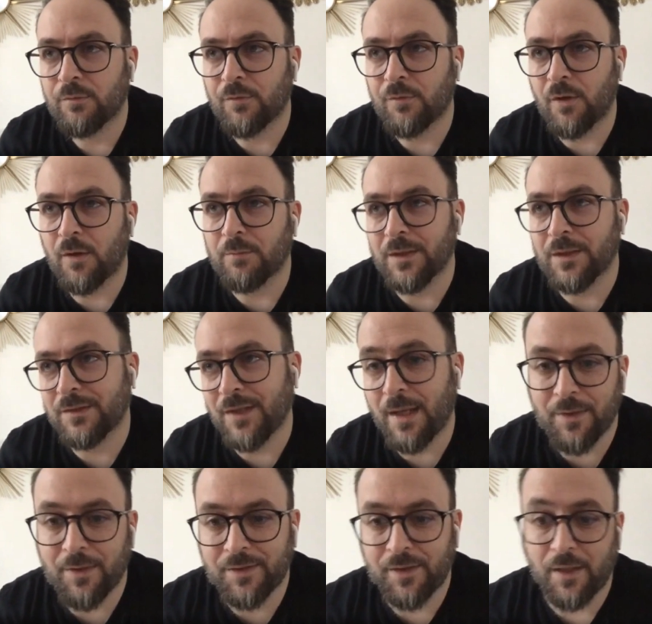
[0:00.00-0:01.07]
from the
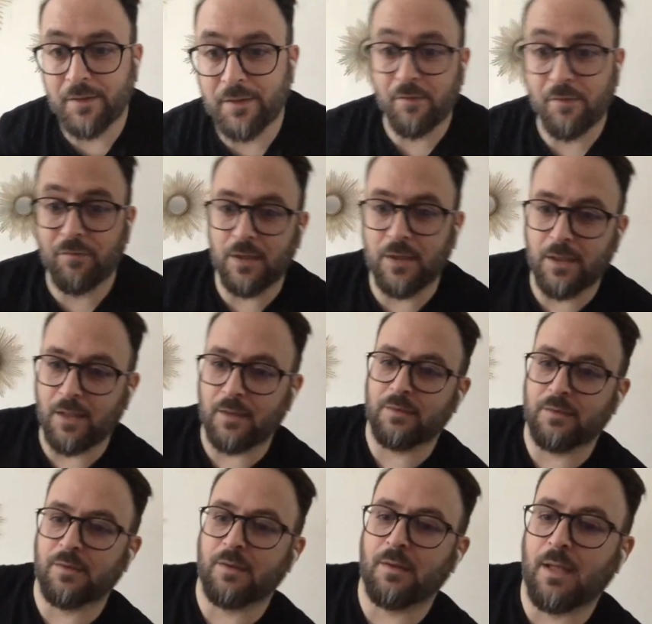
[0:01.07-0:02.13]
time I started as a freelance
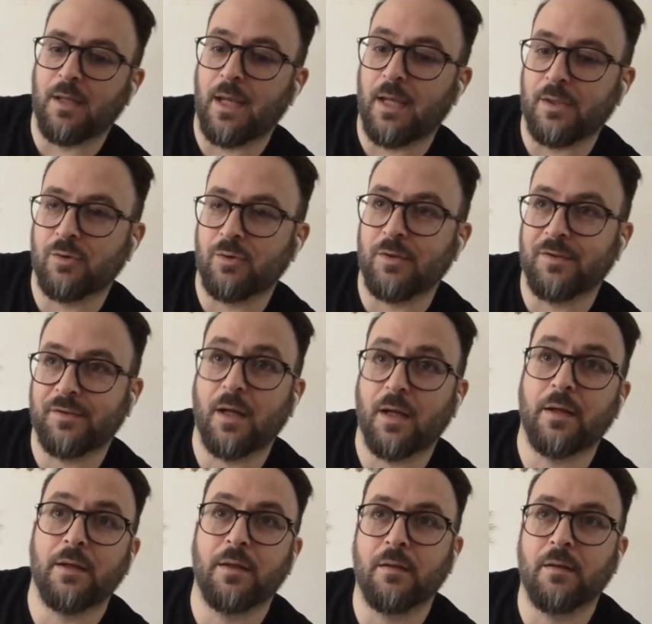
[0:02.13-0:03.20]
until I actually
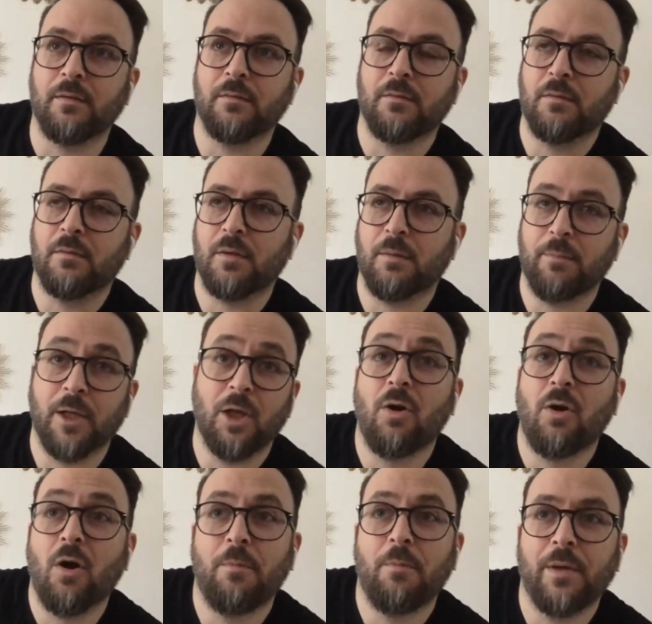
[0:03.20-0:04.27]
started my
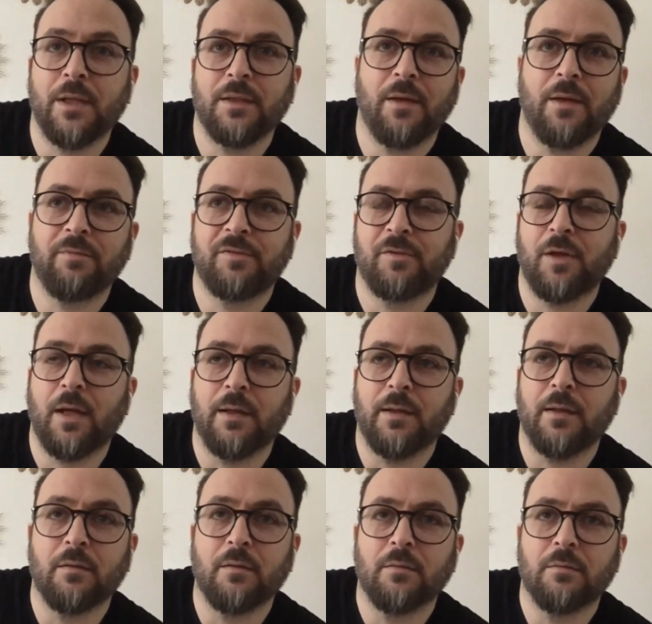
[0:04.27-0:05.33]
own company, Devs
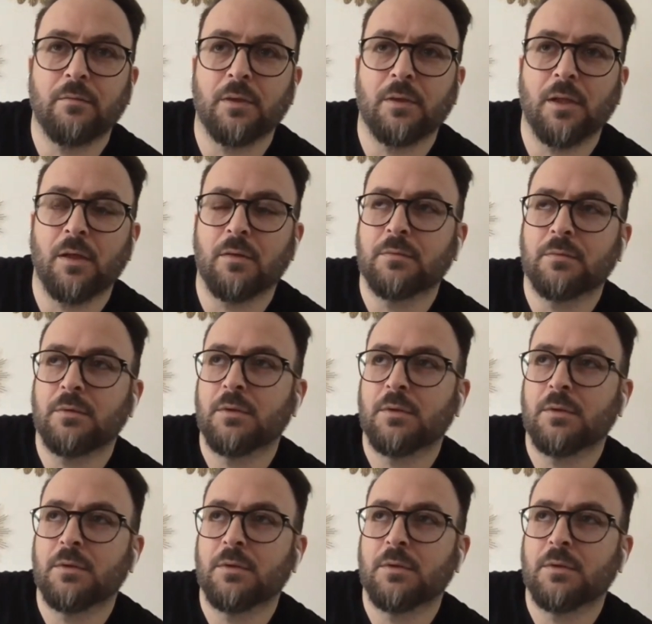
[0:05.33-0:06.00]
United. You know,